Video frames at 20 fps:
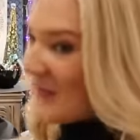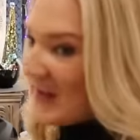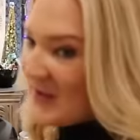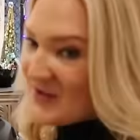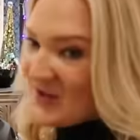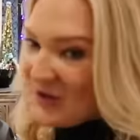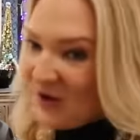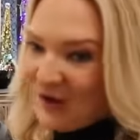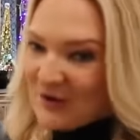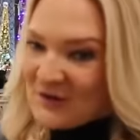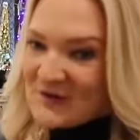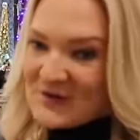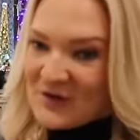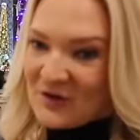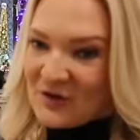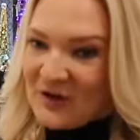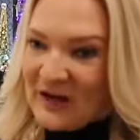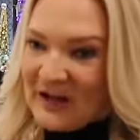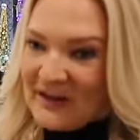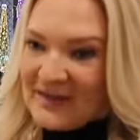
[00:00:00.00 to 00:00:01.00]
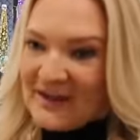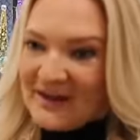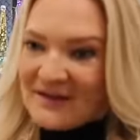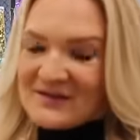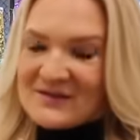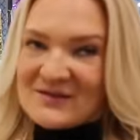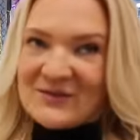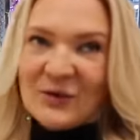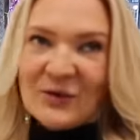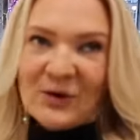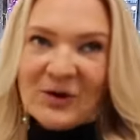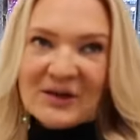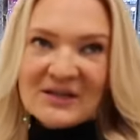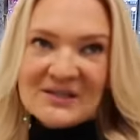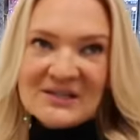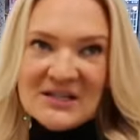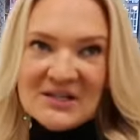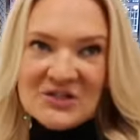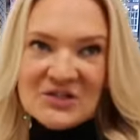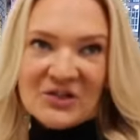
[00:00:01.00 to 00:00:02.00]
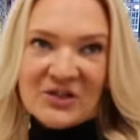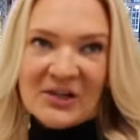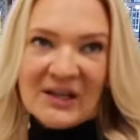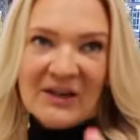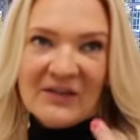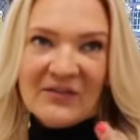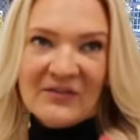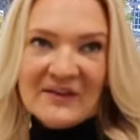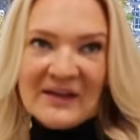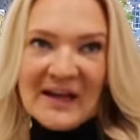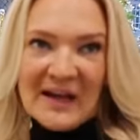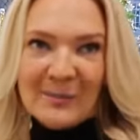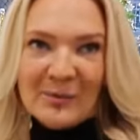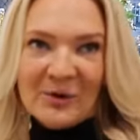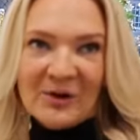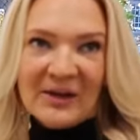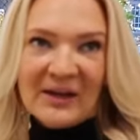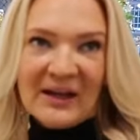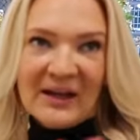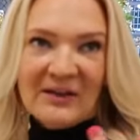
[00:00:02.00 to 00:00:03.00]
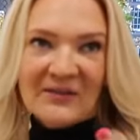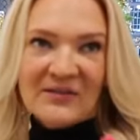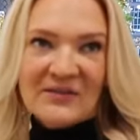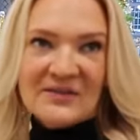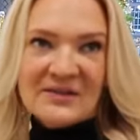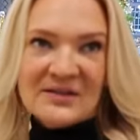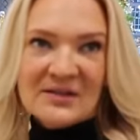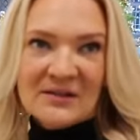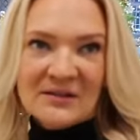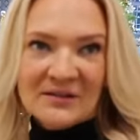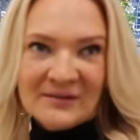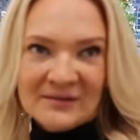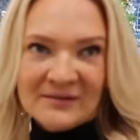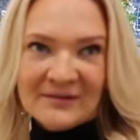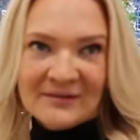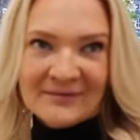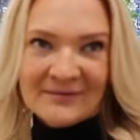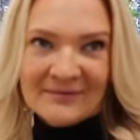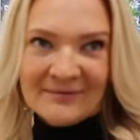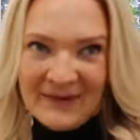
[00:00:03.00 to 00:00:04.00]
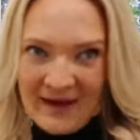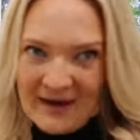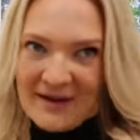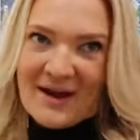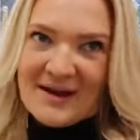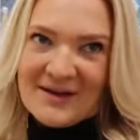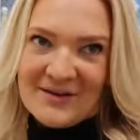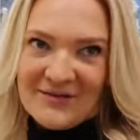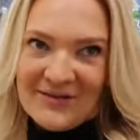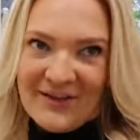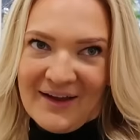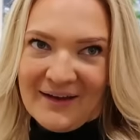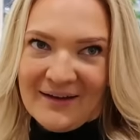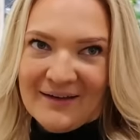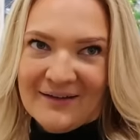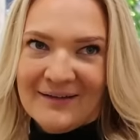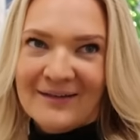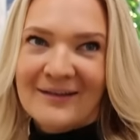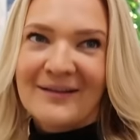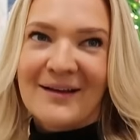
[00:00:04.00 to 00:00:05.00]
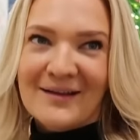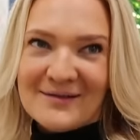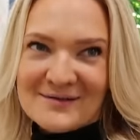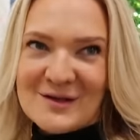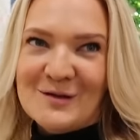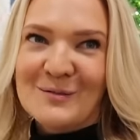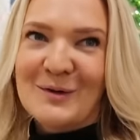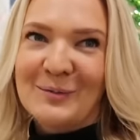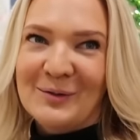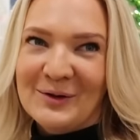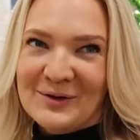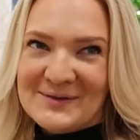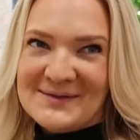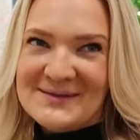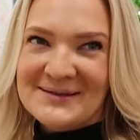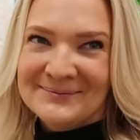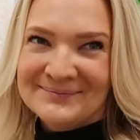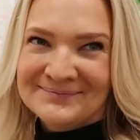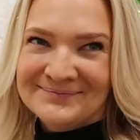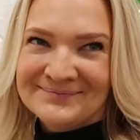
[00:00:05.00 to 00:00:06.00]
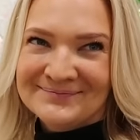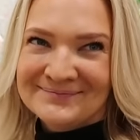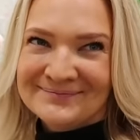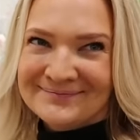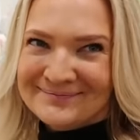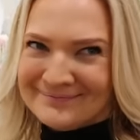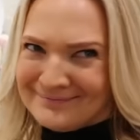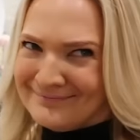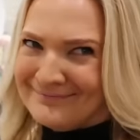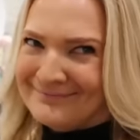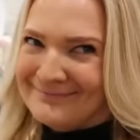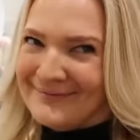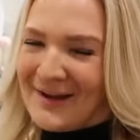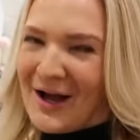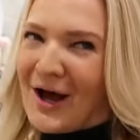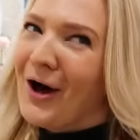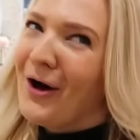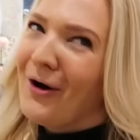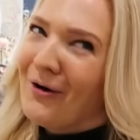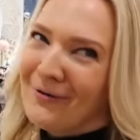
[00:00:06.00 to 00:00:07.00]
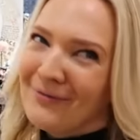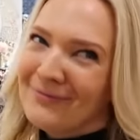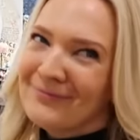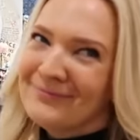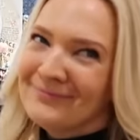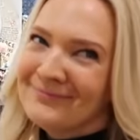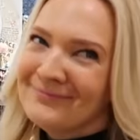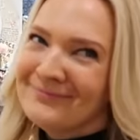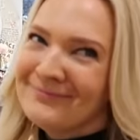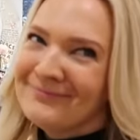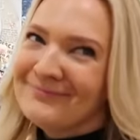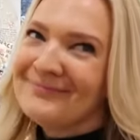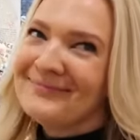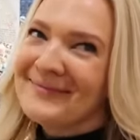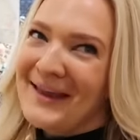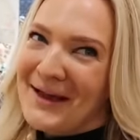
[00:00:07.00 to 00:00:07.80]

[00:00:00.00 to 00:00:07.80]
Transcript: These are also great things for teacher gift, neighbor gift, that kind of thing. Yeah, because everyone's going to love that. Like everyone will love it.